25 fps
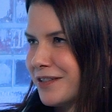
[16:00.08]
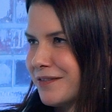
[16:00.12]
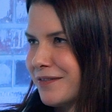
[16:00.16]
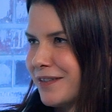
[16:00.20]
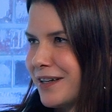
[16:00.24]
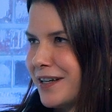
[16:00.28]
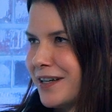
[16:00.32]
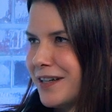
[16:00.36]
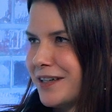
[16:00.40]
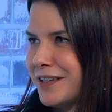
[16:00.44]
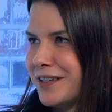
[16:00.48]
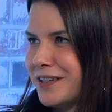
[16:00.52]

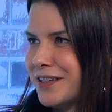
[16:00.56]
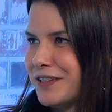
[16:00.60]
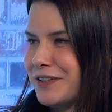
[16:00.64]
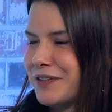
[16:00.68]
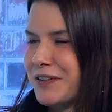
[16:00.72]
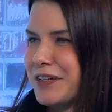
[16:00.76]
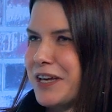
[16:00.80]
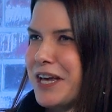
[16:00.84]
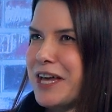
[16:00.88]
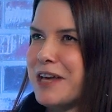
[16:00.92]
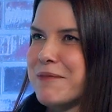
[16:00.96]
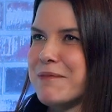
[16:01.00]
right? You
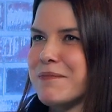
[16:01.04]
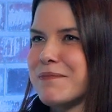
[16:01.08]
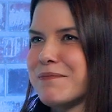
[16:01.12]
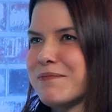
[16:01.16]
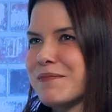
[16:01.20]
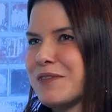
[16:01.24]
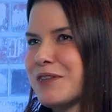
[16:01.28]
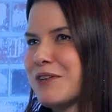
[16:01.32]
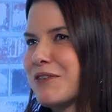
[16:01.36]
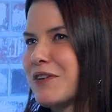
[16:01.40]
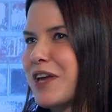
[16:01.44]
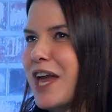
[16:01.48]

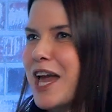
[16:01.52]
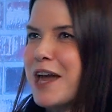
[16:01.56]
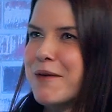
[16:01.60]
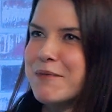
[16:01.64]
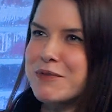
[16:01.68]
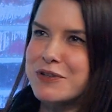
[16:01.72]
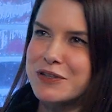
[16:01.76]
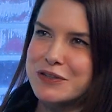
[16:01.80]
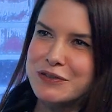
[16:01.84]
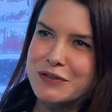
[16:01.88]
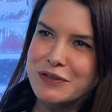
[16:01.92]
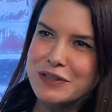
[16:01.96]
came
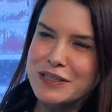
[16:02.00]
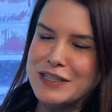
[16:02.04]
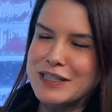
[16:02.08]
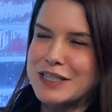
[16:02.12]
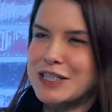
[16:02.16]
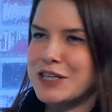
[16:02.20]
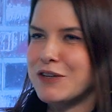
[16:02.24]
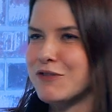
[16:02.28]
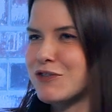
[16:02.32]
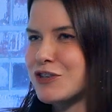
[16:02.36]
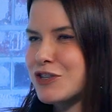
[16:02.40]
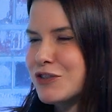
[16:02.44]
to do this
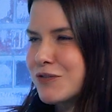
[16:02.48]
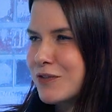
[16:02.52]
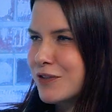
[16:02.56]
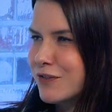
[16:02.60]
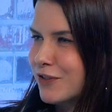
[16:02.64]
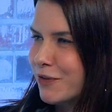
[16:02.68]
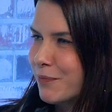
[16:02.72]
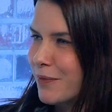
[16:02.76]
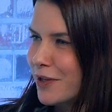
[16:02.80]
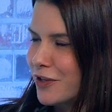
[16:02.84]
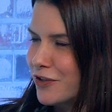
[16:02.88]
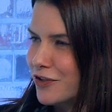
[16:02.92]
huge
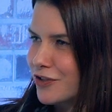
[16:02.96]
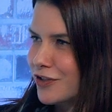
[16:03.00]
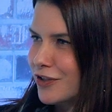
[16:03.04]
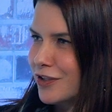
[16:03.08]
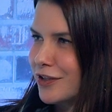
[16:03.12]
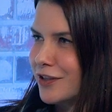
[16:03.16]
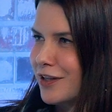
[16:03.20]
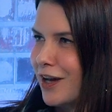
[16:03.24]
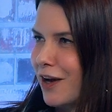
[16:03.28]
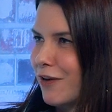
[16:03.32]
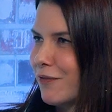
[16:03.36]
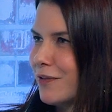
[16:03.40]

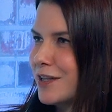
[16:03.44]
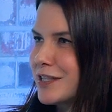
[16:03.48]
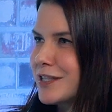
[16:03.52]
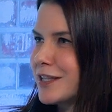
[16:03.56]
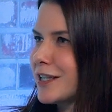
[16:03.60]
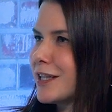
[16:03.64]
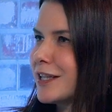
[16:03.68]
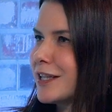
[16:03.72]
transformation. How was it?